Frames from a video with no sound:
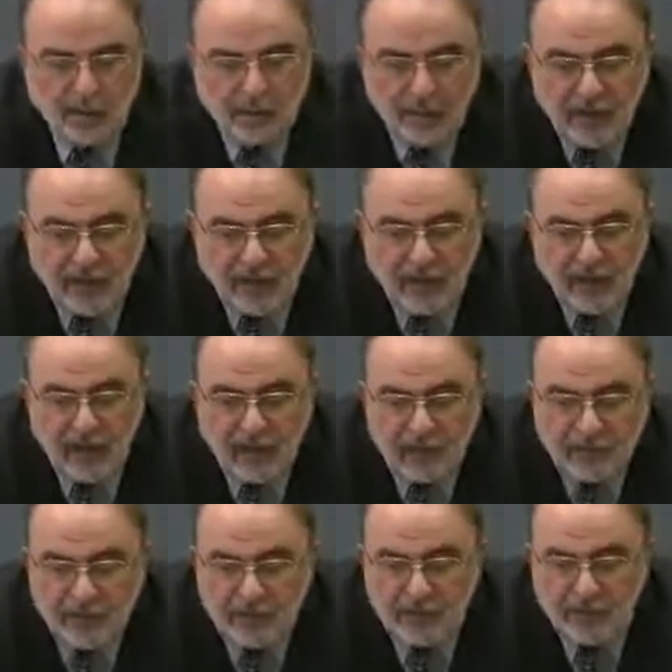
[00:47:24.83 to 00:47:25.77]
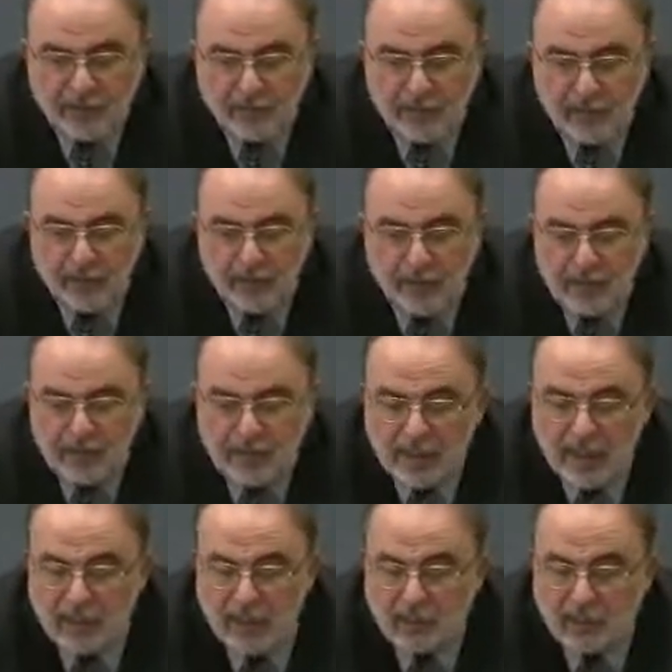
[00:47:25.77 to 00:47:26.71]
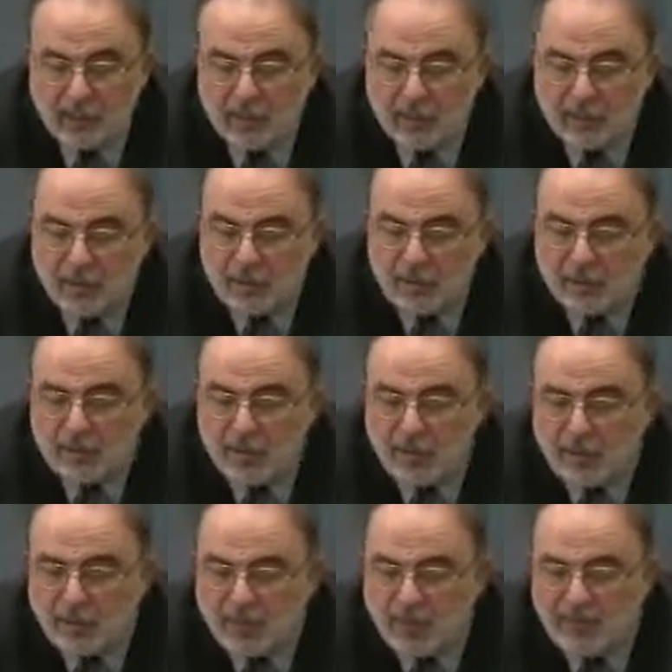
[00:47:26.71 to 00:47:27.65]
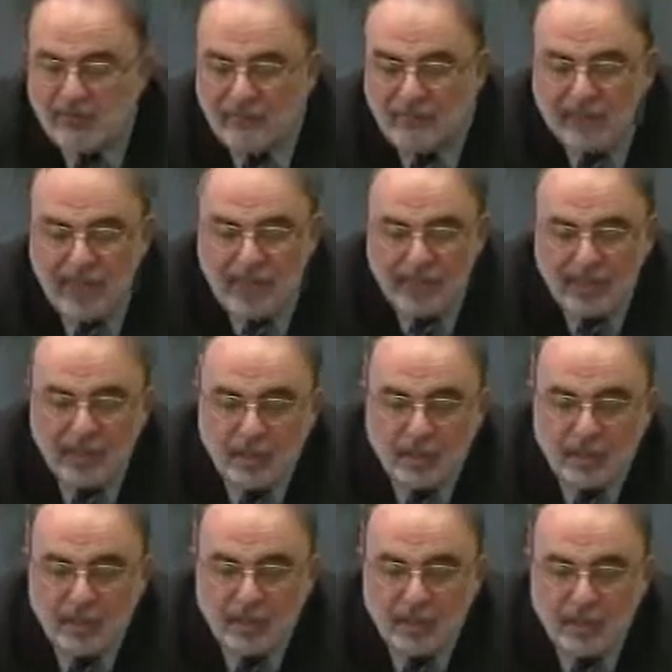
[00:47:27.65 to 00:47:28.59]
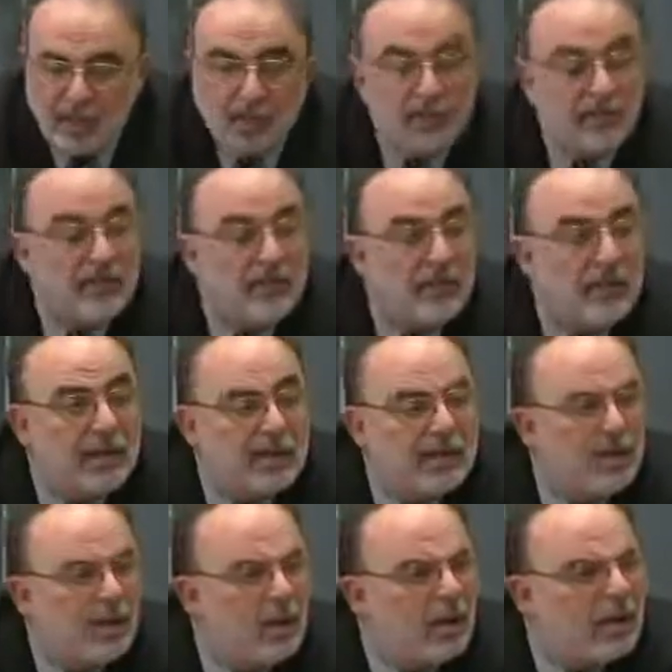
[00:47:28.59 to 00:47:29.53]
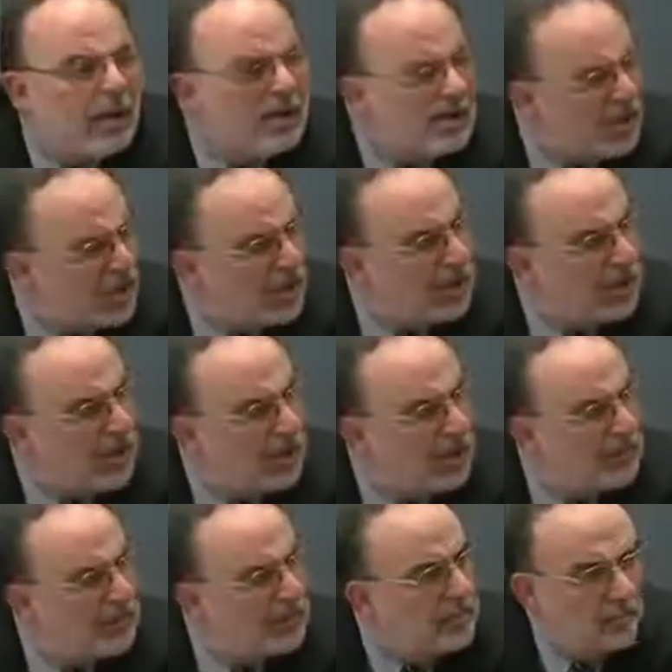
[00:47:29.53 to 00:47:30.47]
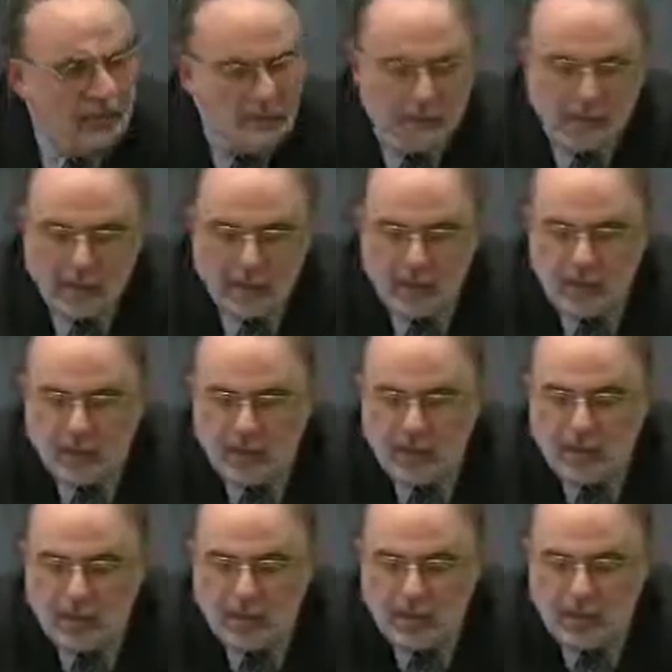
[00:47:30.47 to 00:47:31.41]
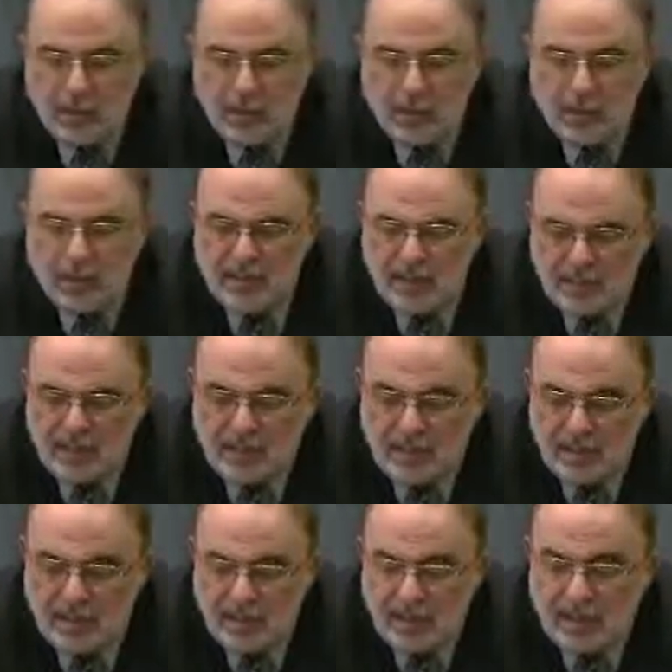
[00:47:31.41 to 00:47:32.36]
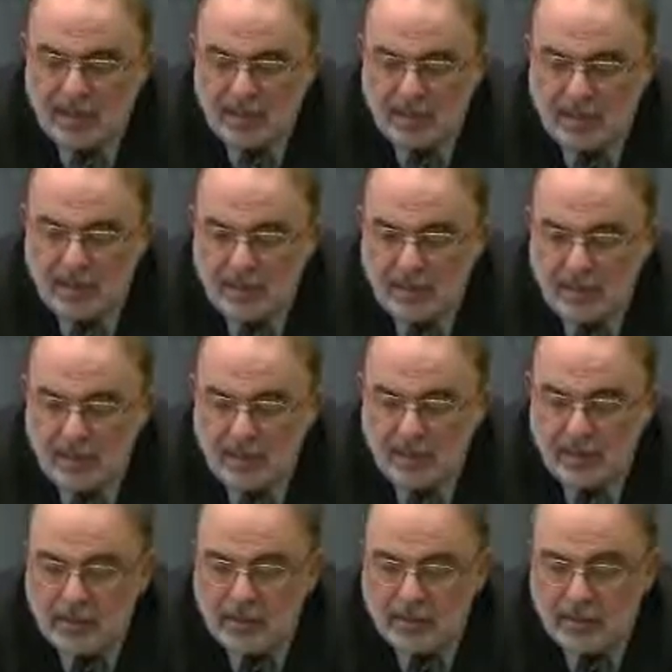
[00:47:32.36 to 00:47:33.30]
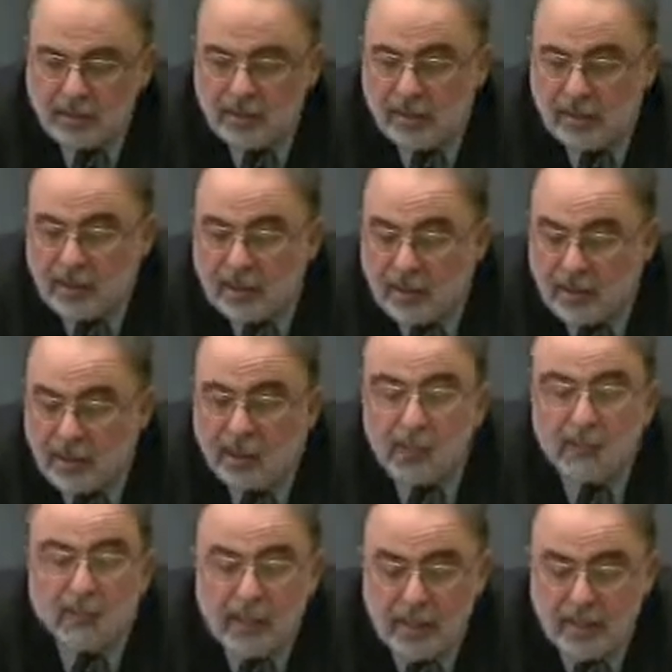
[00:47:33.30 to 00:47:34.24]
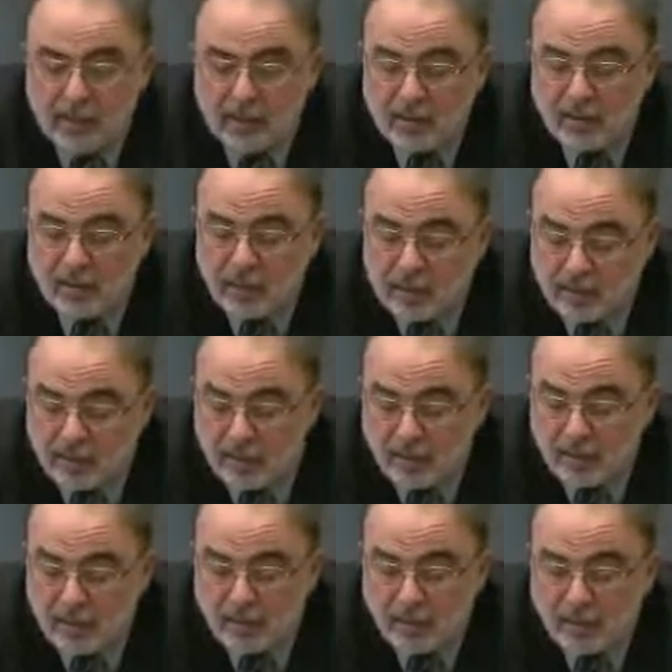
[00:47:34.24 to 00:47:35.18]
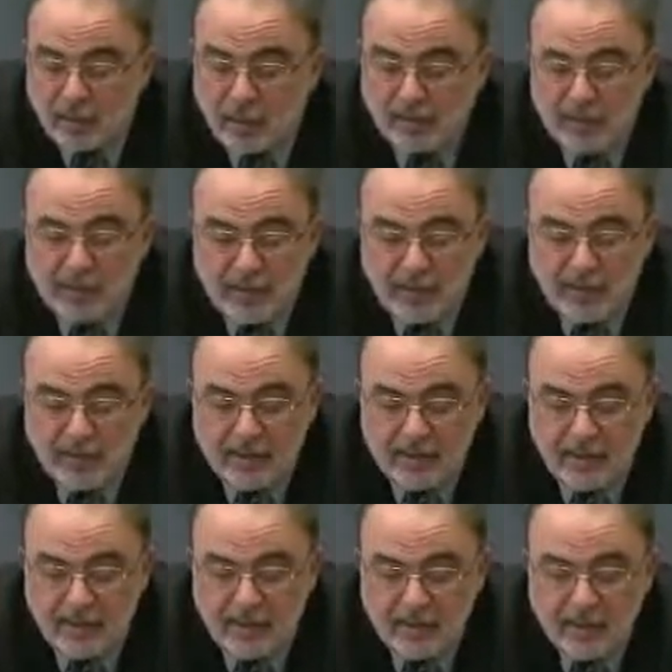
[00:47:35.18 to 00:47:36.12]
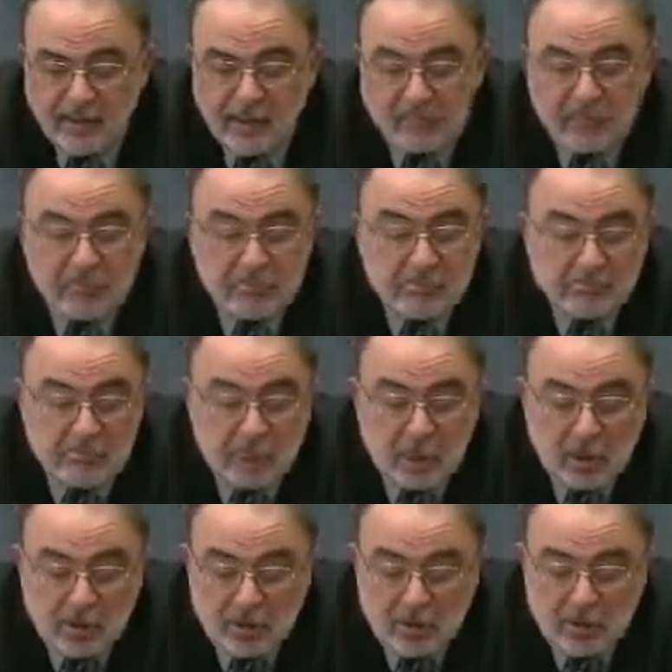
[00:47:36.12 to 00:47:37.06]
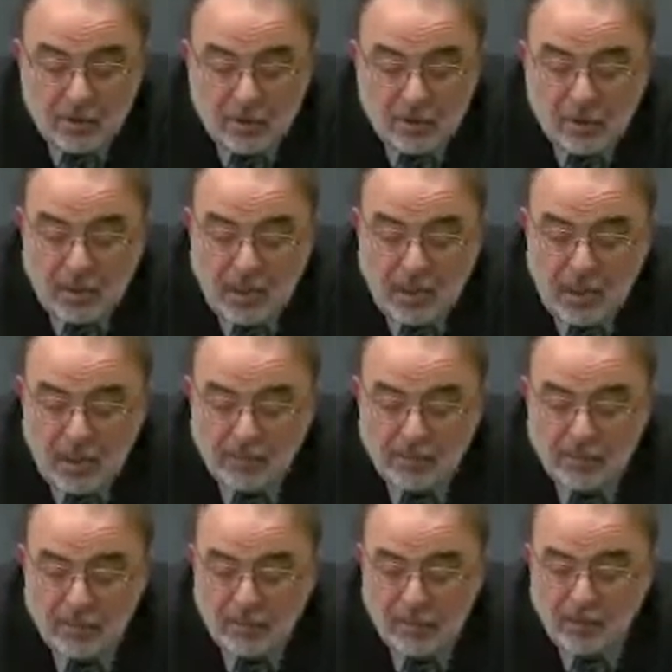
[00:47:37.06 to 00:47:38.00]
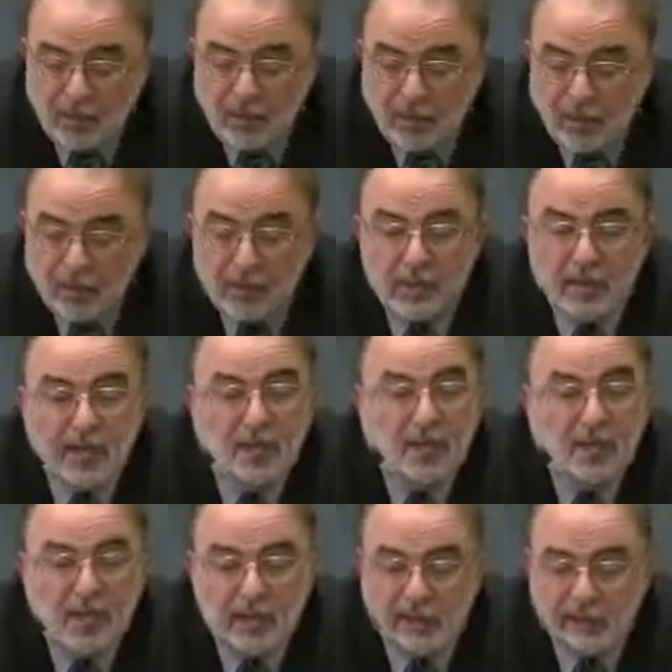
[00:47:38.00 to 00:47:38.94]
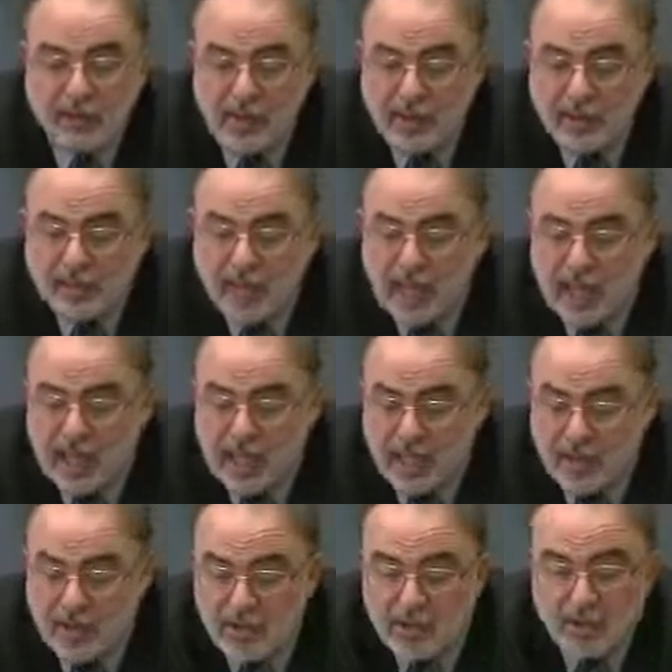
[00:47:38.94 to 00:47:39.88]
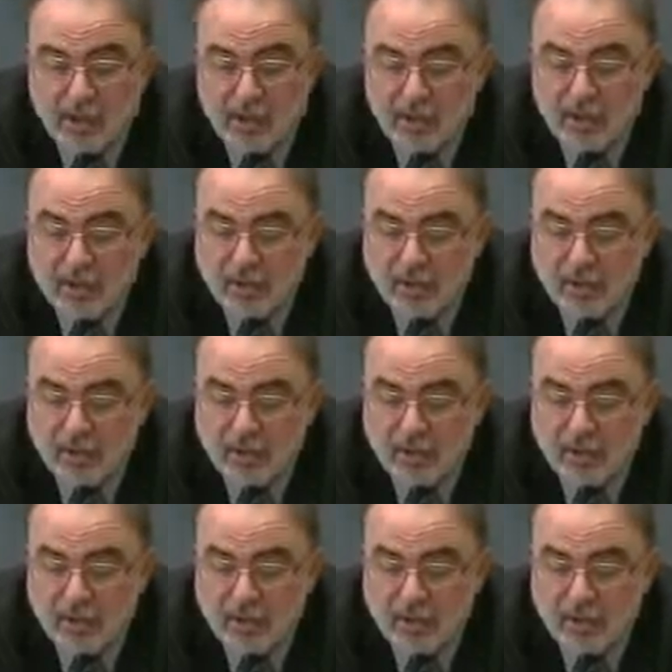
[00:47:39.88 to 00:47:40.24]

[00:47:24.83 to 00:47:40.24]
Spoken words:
Finally, the priest, barber, Sancho, and Don Quixote arrive back in Don Quixote's village on a Sunday. Is this significant? It is the day of rest, of leisure, of feasts, consonant perhaps with Don Quixote's arrival in a cage,